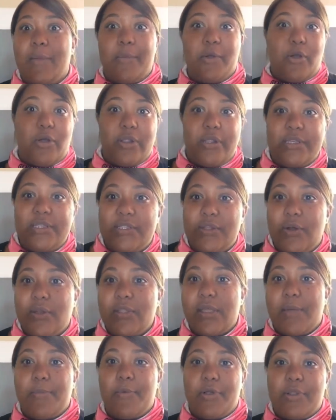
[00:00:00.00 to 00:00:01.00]

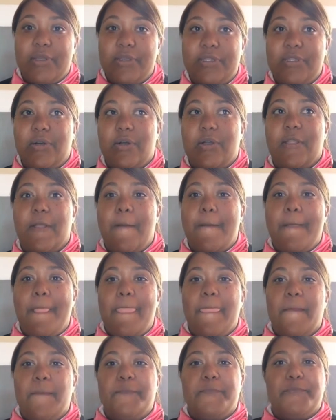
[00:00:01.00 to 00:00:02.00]

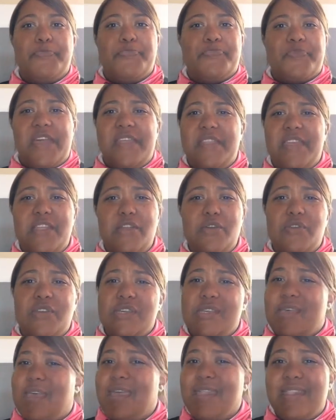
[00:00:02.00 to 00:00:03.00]
And then you
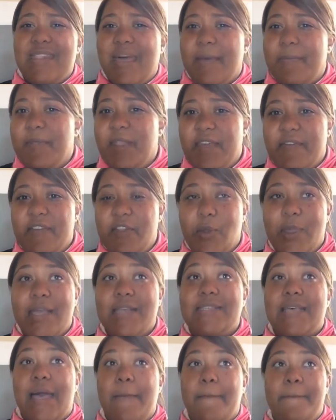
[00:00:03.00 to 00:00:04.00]
just end up never
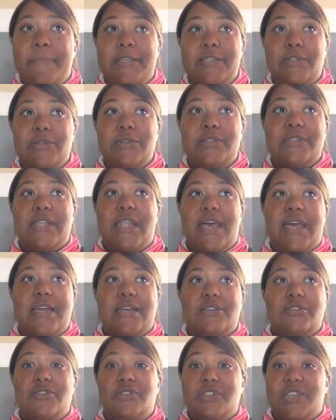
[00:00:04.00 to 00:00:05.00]
doing this. Amper soos
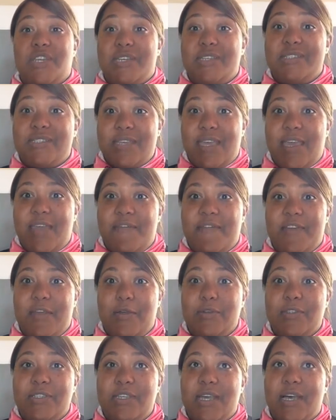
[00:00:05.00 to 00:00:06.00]
like, soos jy sê for
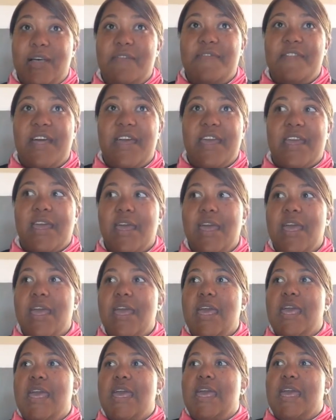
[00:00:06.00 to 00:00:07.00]
yourself, like,
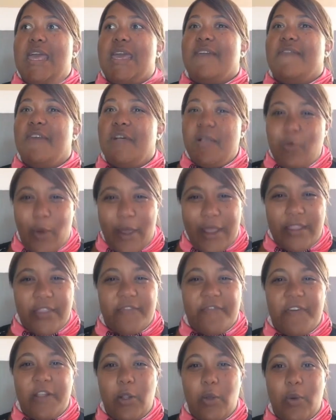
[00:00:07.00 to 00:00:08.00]
ek wil
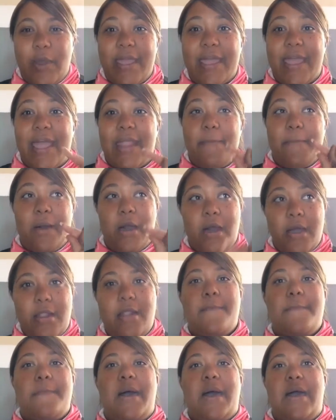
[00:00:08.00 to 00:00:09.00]
wait vir looi gaan
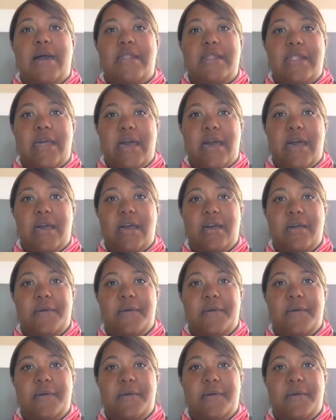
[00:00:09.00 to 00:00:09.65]
begin maandag.